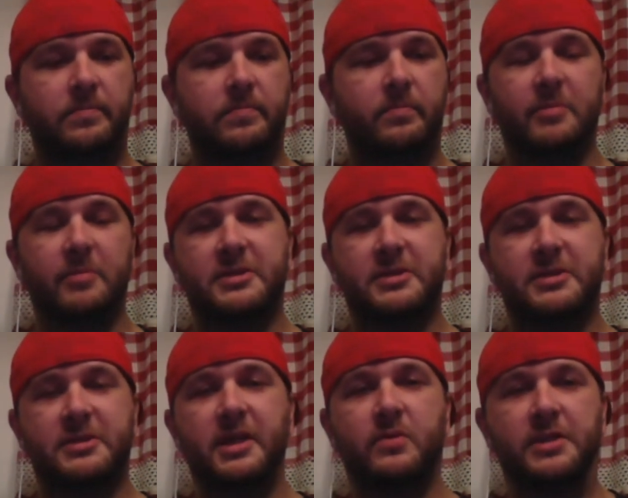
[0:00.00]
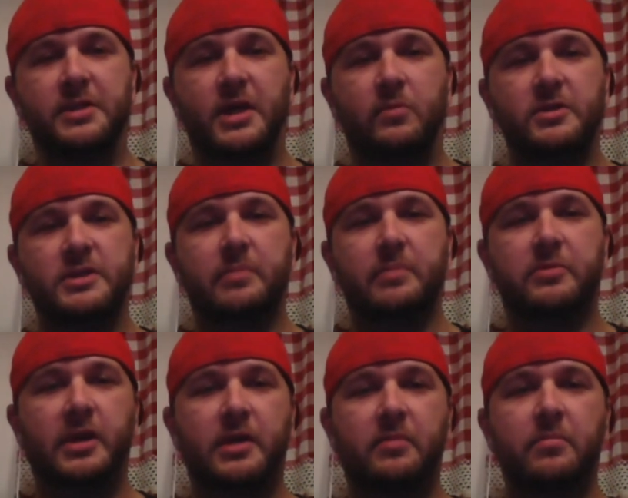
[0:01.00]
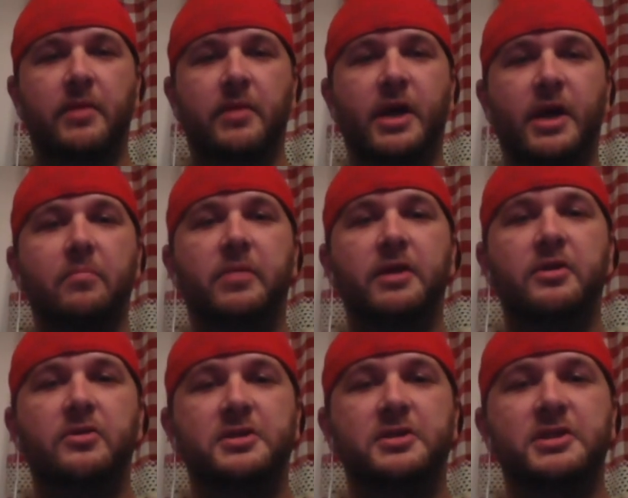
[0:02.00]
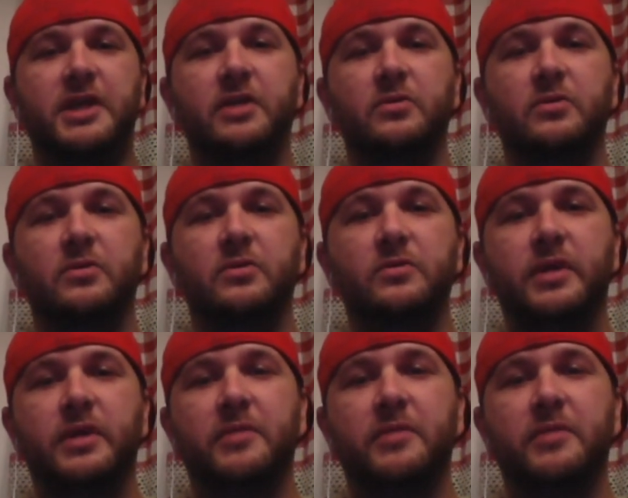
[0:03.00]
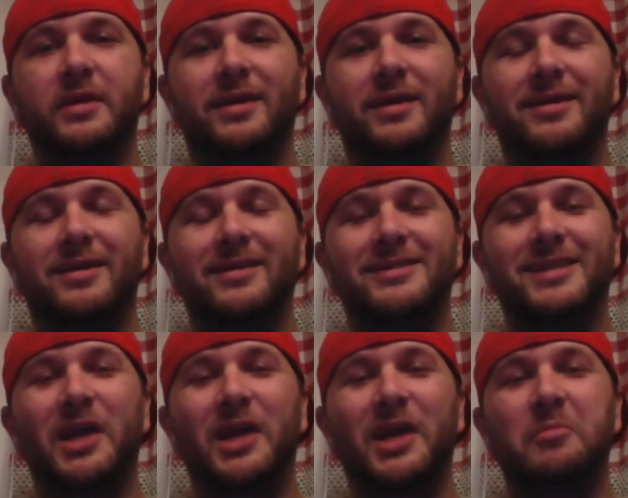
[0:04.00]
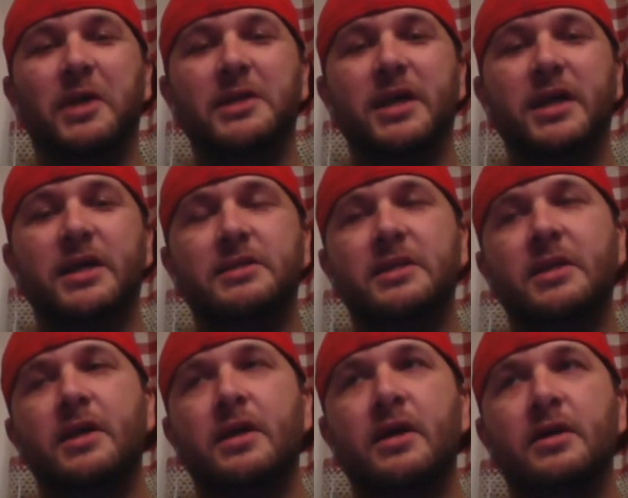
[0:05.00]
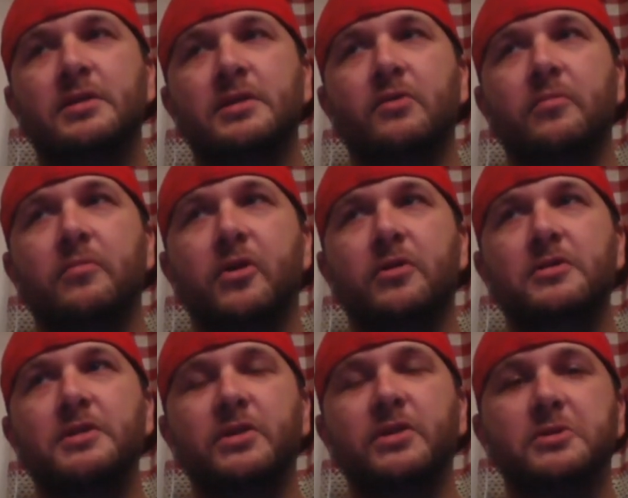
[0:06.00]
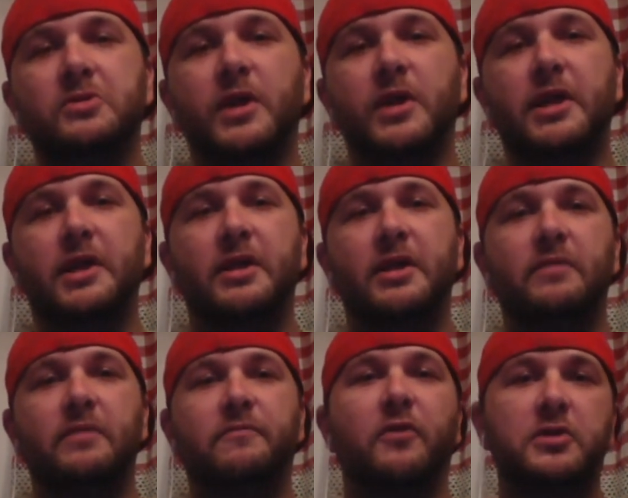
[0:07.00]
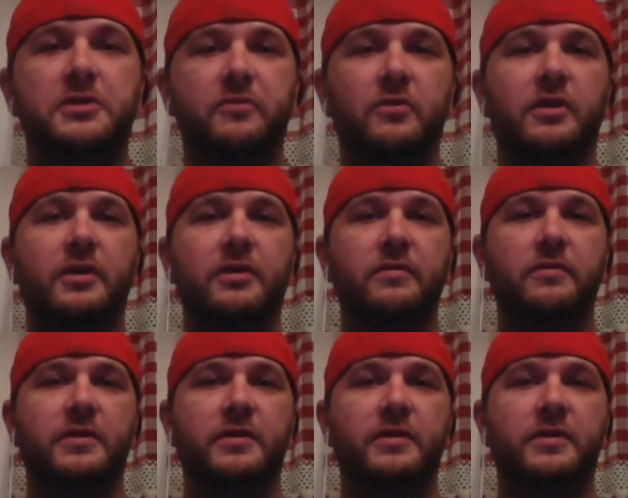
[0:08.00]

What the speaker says: by mistake one time was I put in my competitor's channel channel name in my tags. So the person who was ranking first for the